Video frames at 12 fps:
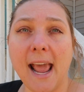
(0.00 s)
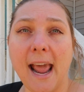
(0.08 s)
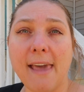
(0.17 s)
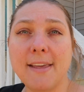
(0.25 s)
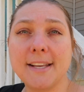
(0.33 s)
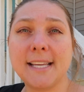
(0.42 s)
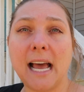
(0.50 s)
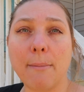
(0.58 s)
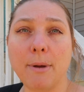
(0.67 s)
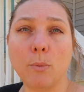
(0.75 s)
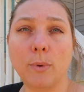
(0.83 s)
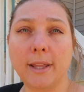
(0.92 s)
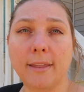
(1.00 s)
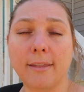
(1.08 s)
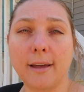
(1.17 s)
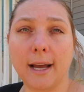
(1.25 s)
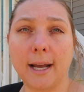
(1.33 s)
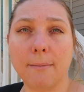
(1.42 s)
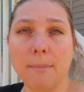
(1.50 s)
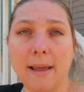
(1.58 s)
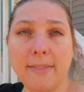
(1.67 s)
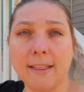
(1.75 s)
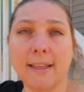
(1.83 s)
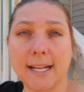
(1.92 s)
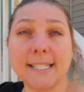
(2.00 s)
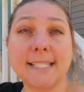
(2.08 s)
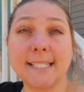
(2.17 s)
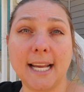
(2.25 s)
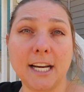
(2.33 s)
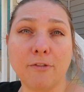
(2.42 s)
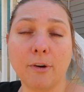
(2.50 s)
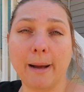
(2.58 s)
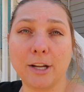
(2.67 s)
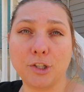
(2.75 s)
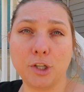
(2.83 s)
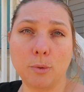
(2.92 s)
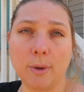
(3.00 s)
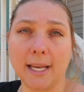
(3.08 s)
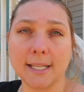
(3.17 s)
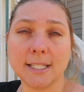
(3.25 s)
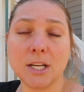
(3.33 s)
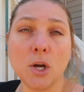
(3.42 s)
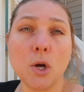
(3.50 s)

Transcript: and then top it with and then let it sit for about 2 weeks.